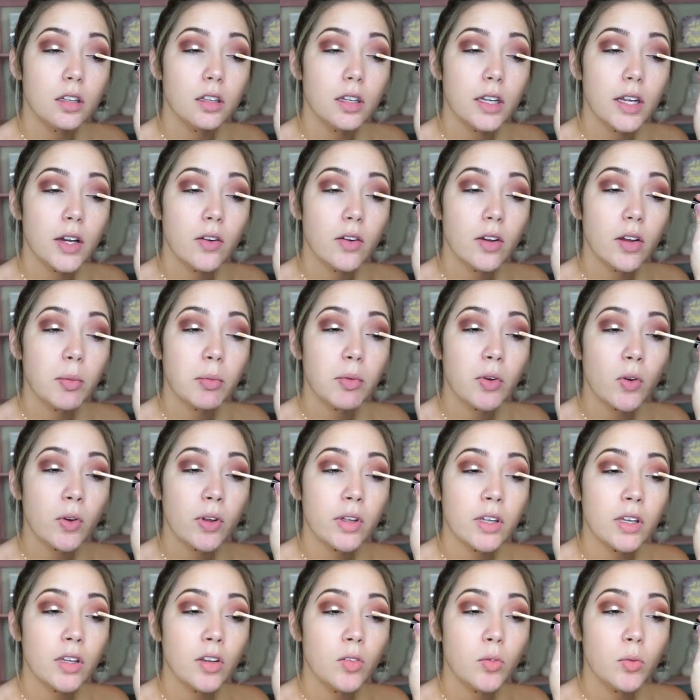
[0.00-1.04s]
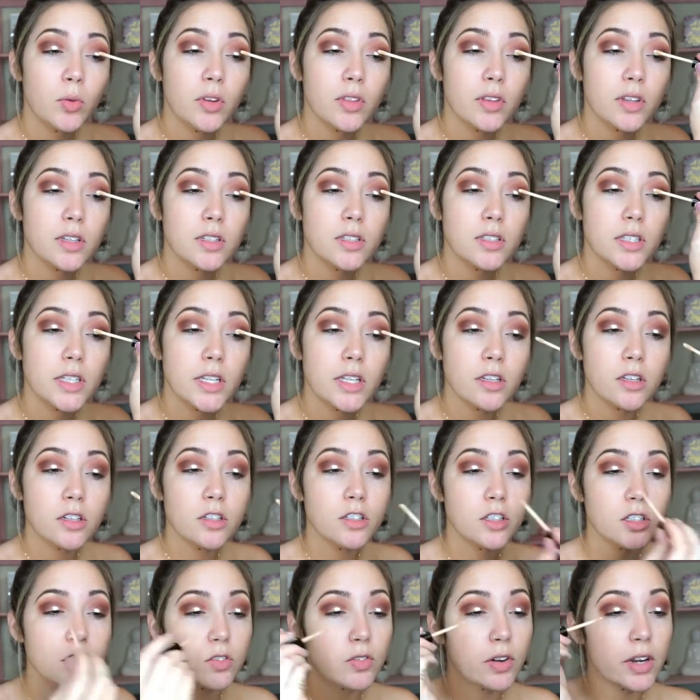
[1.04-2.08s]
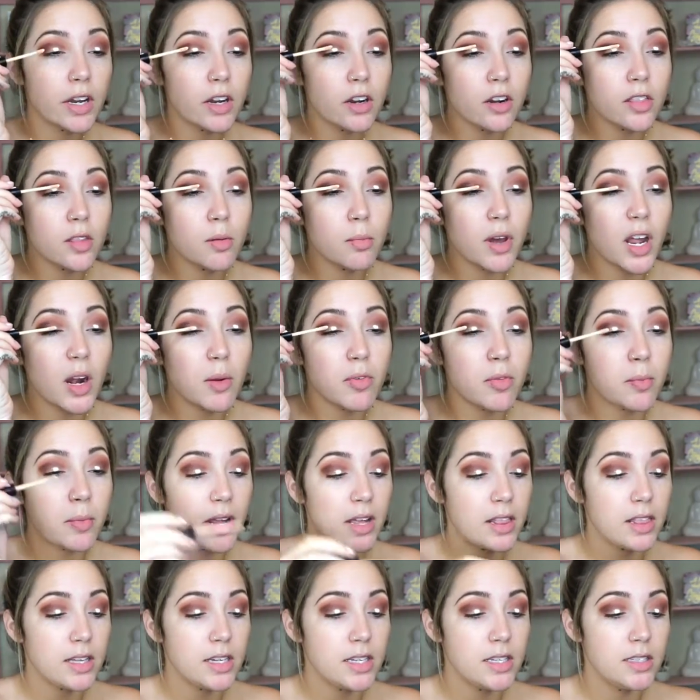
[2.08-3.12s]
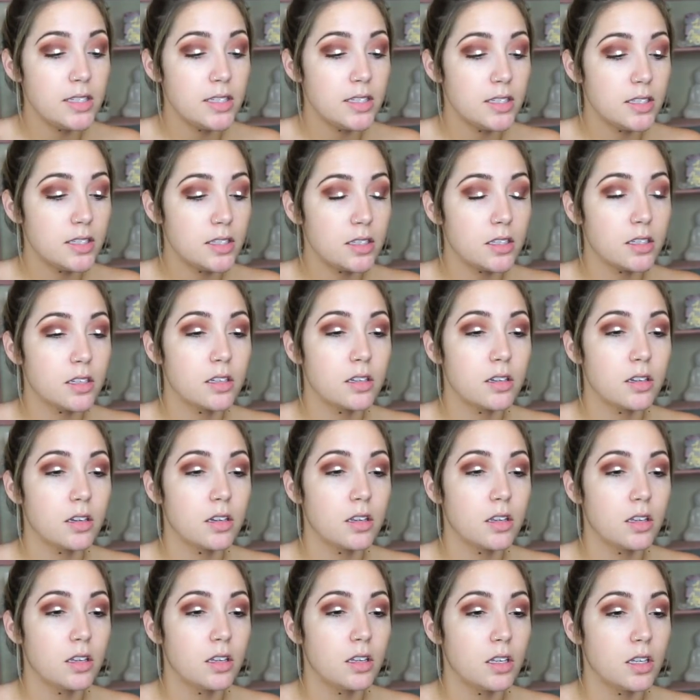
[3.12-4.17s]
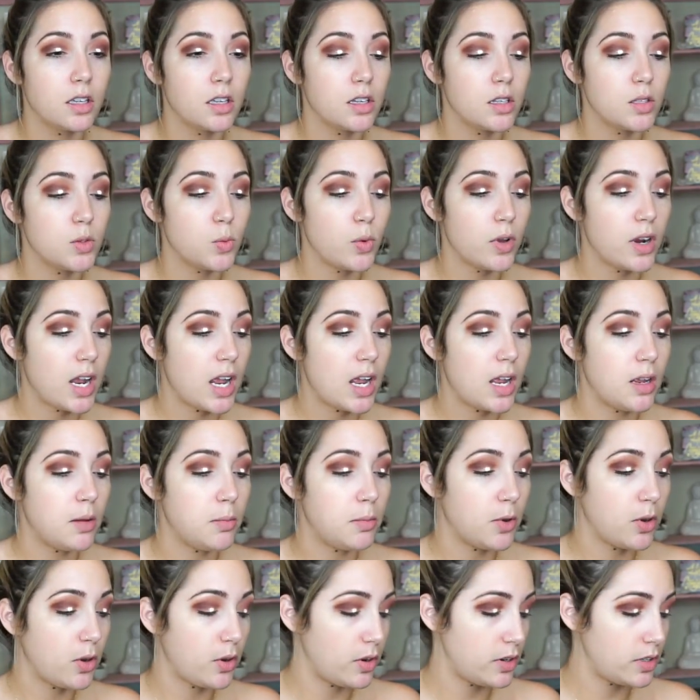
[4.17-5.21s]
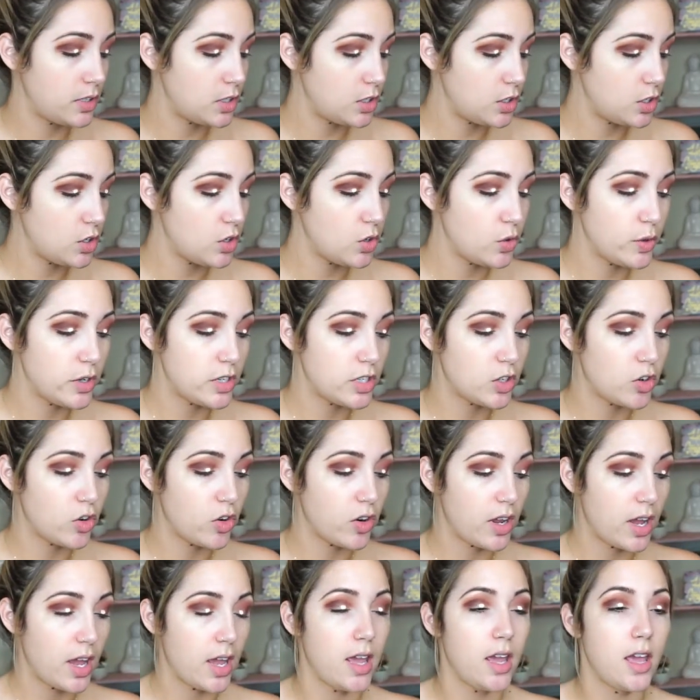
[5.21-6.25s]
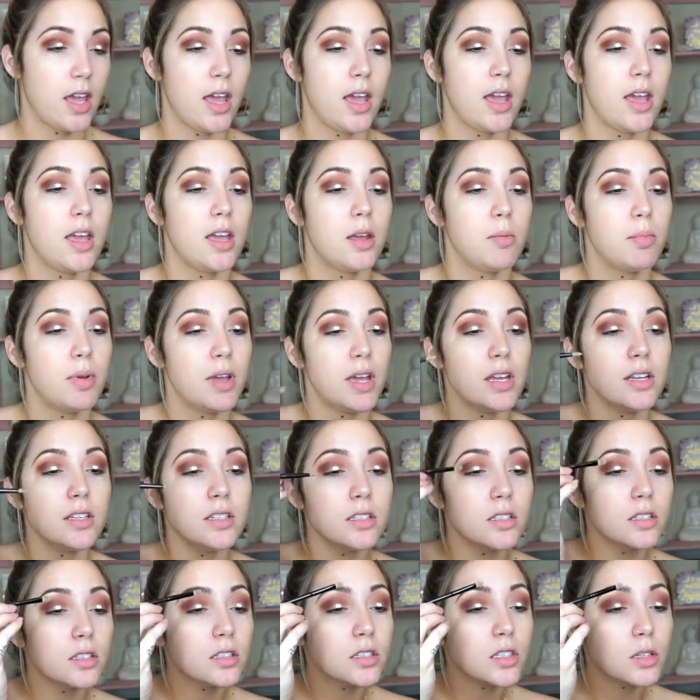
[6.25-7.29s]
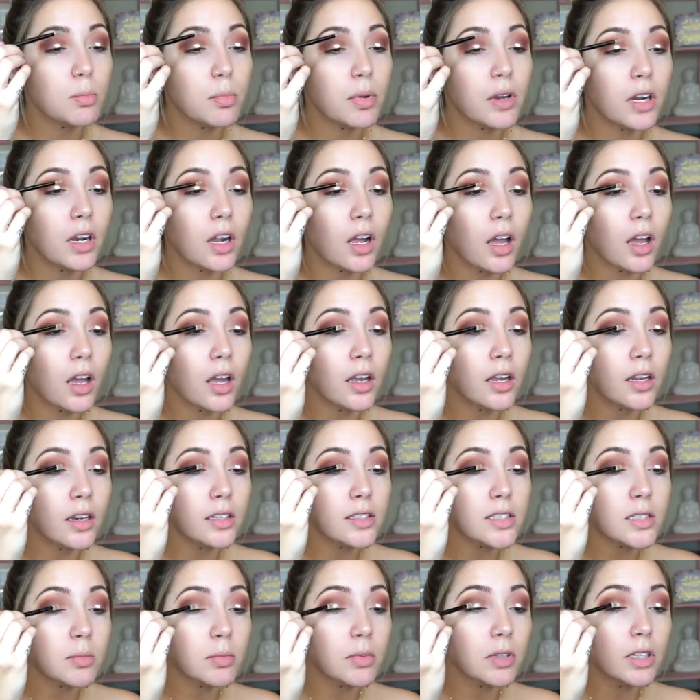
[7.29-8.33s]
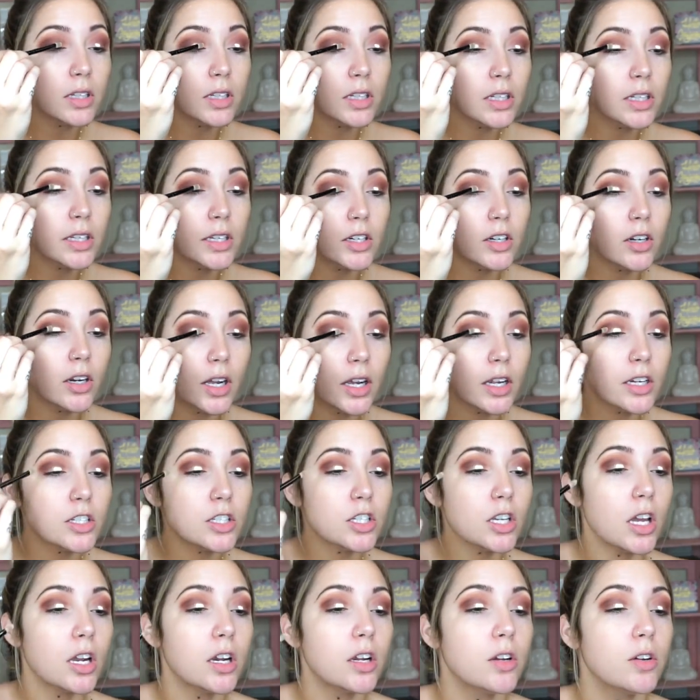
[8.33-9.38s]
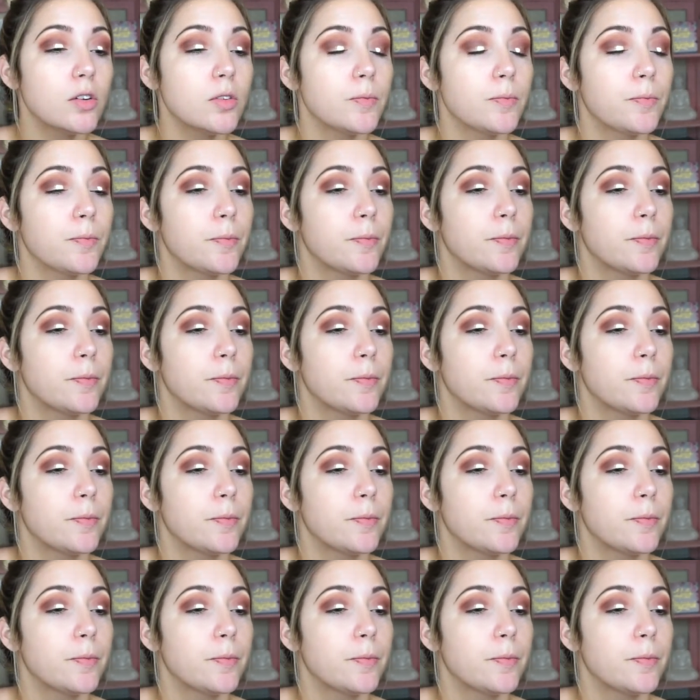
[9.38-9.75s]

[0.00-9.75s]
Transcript: Now I'm going in with concealer just right here on the bottom of my lids. Because what I'm going to do is create a base to put on some glitter eyeshadow.